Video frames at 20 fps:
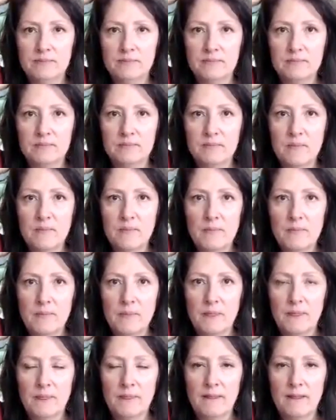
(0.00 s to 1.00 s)

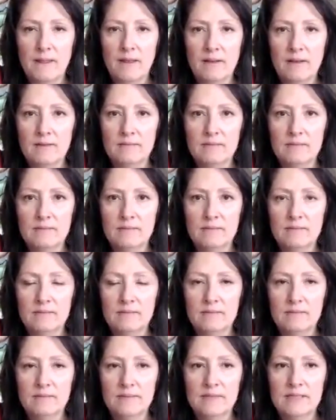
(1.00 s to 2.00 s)

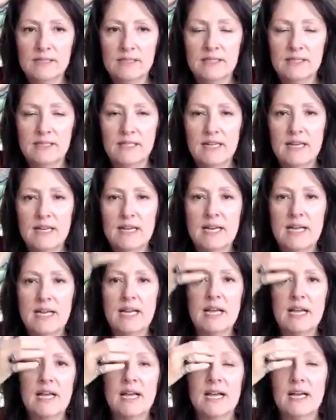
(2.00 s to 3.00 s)

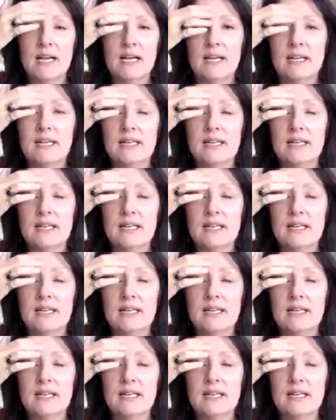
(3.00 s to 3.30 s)
(silence)